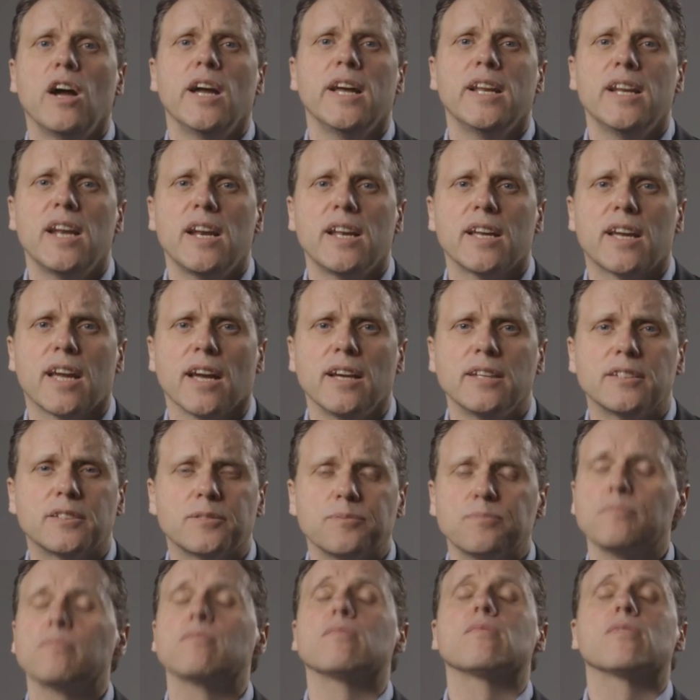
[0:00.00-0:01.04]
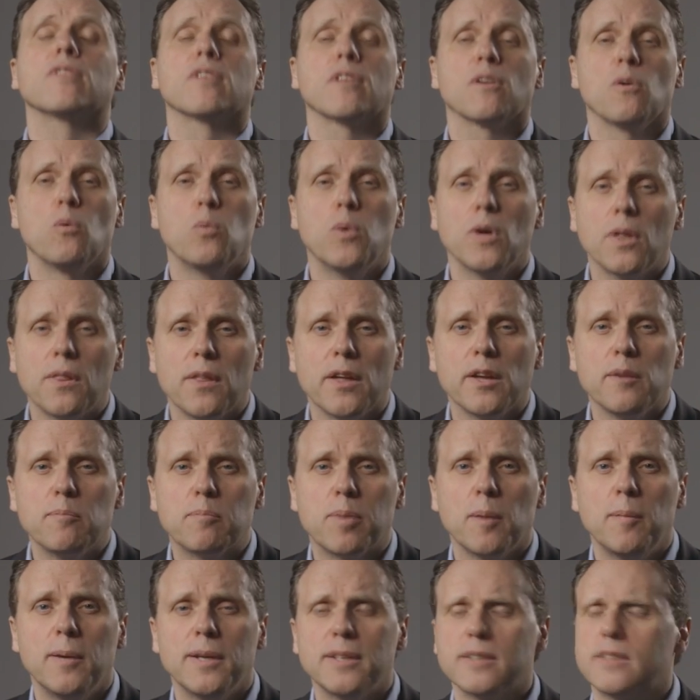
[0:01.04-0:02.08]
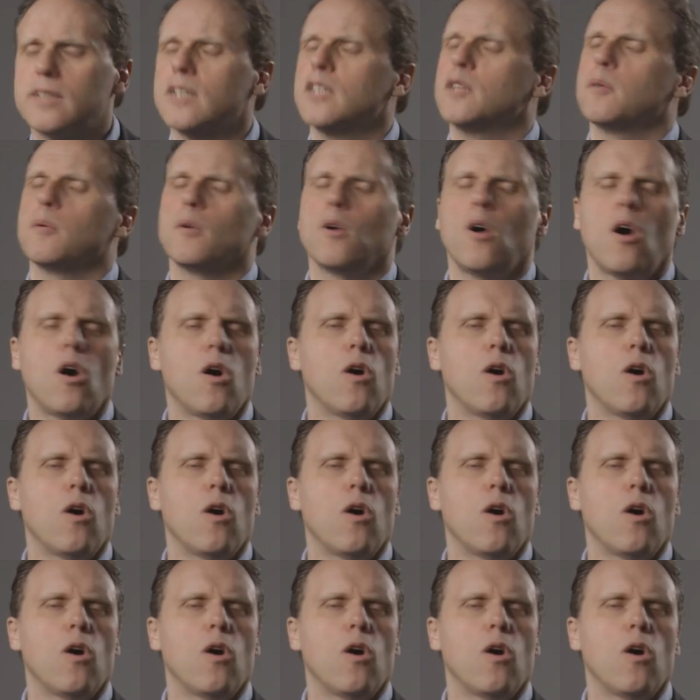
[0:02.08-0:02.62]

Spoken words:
In any case, will they implement it?